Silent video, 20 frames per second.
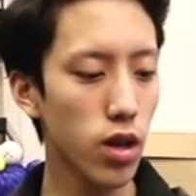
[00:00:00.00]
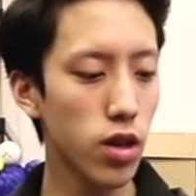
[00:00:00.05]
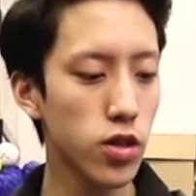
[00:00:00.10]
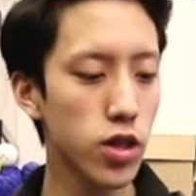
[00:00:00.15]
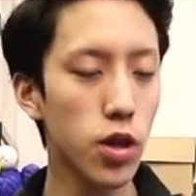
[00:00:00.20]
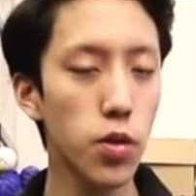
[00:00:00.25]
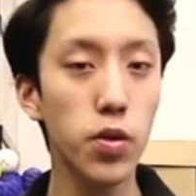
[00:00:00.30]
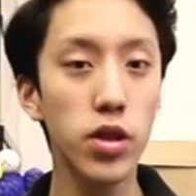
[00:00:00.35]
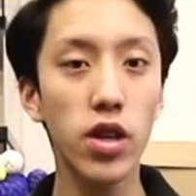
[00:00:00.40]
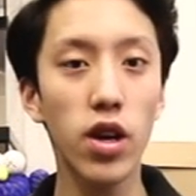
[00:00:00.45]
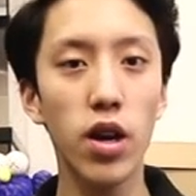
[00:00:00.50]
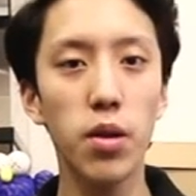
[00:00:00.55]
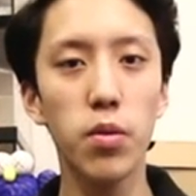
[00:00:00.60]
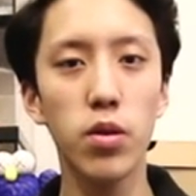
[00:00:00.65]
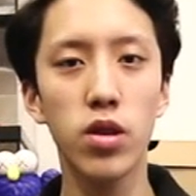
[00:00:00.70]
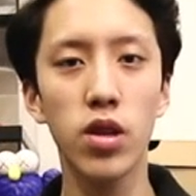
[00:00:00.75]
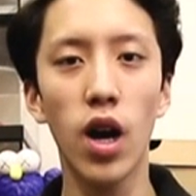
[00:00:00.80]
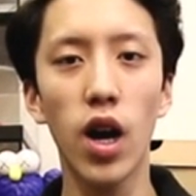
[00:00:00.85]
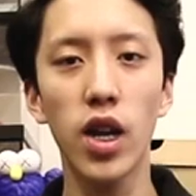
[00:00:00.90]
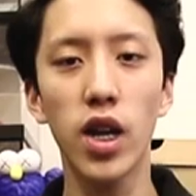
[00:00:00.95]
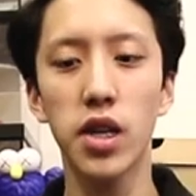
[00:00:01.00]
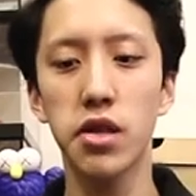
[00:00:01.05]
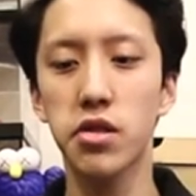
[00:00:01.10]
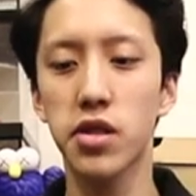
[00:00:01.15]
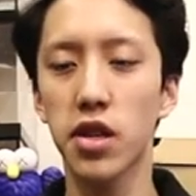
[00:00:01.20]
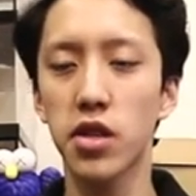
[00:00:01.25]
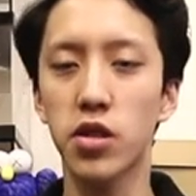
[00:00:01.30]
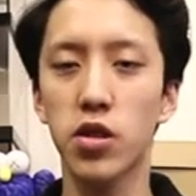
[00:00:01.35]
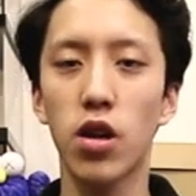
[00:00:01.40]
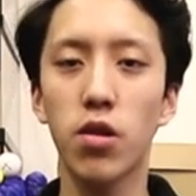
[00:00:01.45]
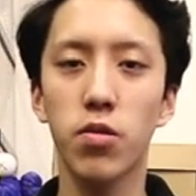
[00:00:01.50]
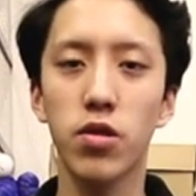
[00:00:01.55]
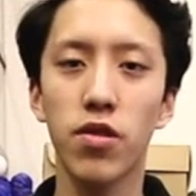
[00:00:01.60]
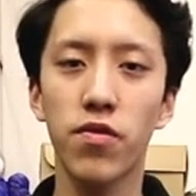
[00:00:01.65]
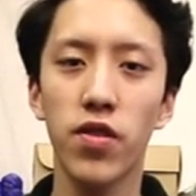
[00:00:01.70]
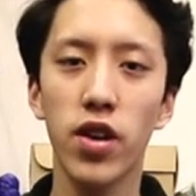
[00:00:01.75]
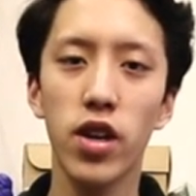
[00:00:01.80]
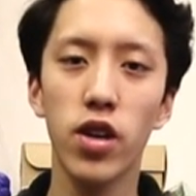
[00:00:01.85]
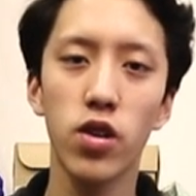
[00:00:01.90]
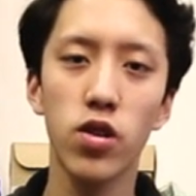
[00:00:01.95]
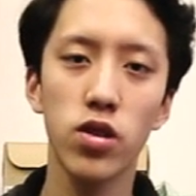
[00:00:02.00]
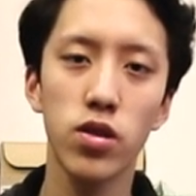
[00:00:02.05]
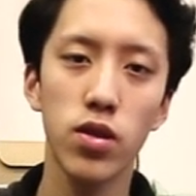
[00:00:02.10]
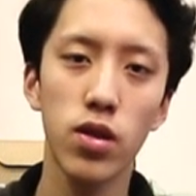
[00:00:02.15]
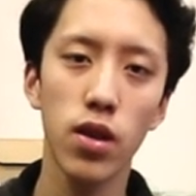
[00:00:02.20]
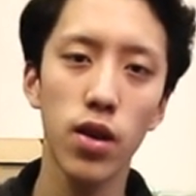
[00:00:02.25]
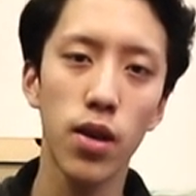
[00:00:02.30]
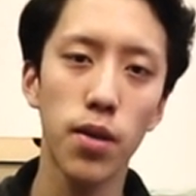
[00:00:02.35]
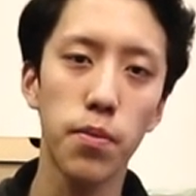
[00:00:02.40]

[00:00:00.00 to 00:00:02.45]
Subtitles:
So without any more talking, let's get started with the videos.